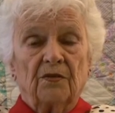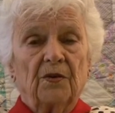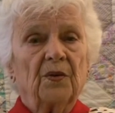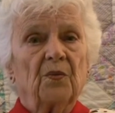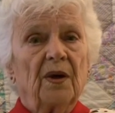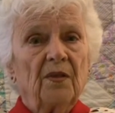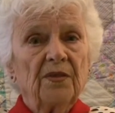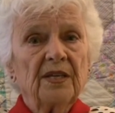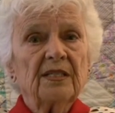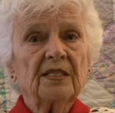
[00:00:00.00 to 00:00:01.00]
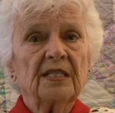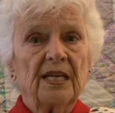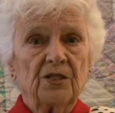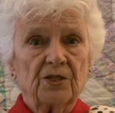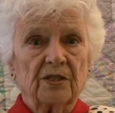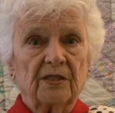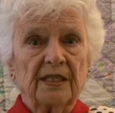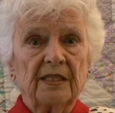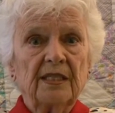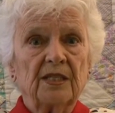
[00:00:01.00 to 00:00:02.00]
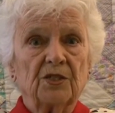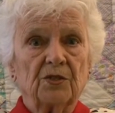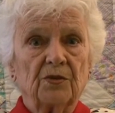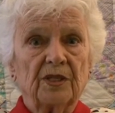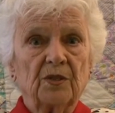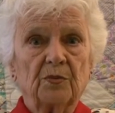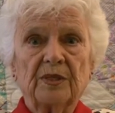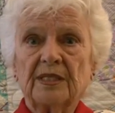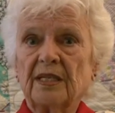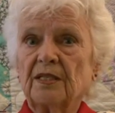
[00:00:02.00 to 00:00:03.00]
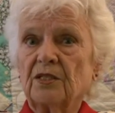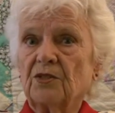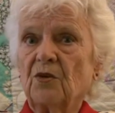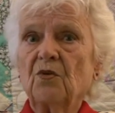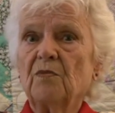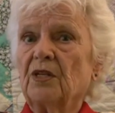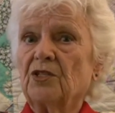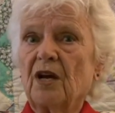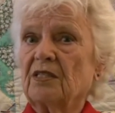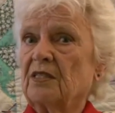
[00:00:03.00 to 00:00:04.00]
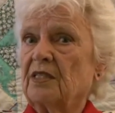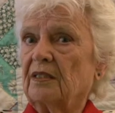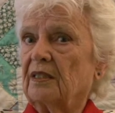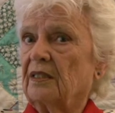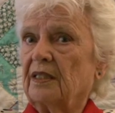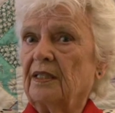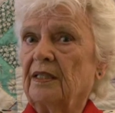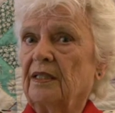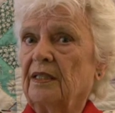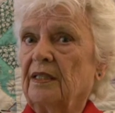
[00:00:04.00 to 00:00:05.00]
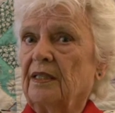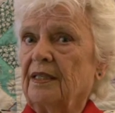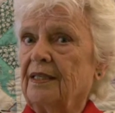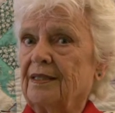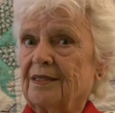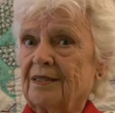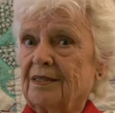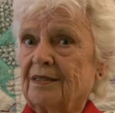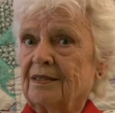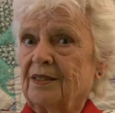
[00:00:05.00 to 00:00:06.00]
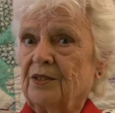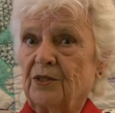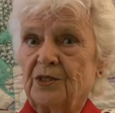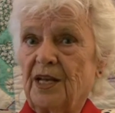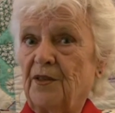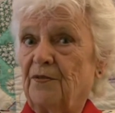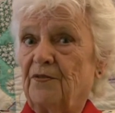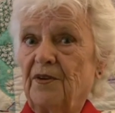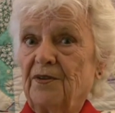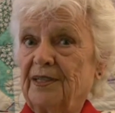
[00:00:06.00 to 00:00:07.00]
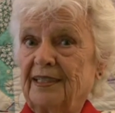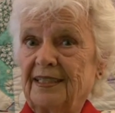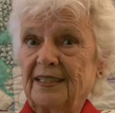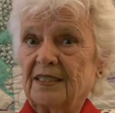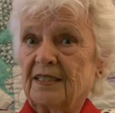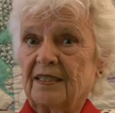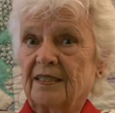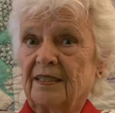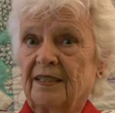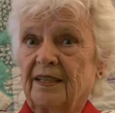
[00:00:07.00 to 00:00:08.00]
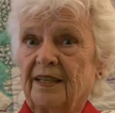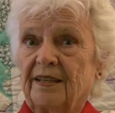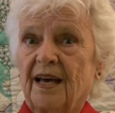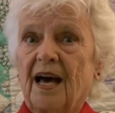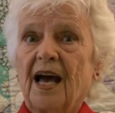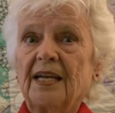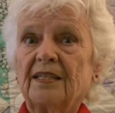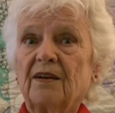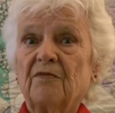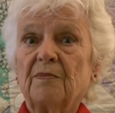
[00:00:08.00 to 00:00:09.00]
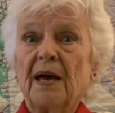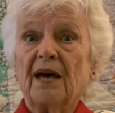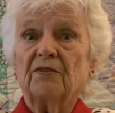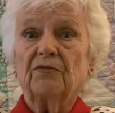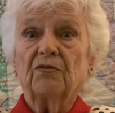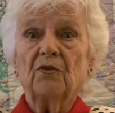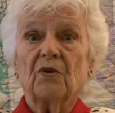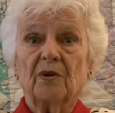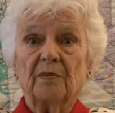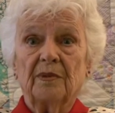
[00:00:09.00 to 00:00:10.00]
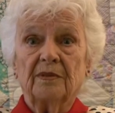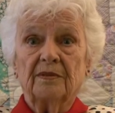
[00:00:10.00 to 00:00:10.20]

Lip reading: For the wealthiest nation in history to present so much hostility is, to say the very least, the height of bad form,